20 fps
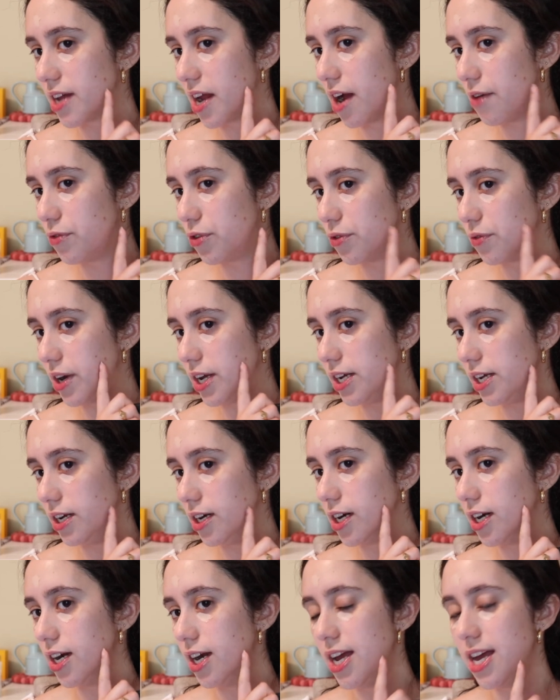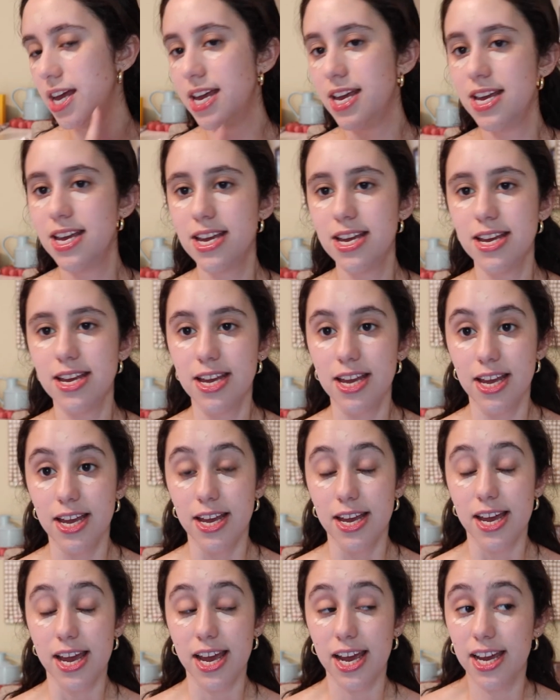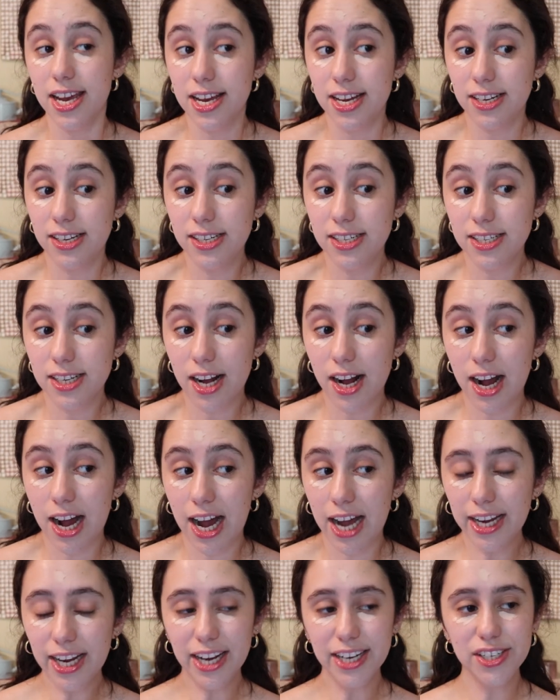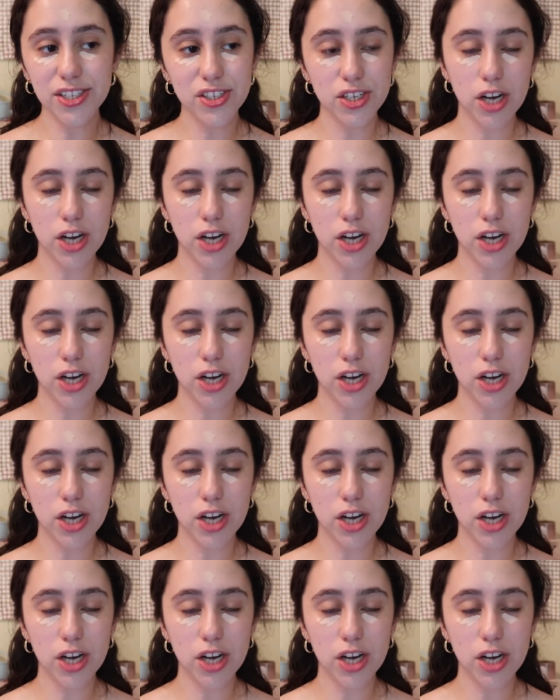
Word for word: I have one right here. And I kind of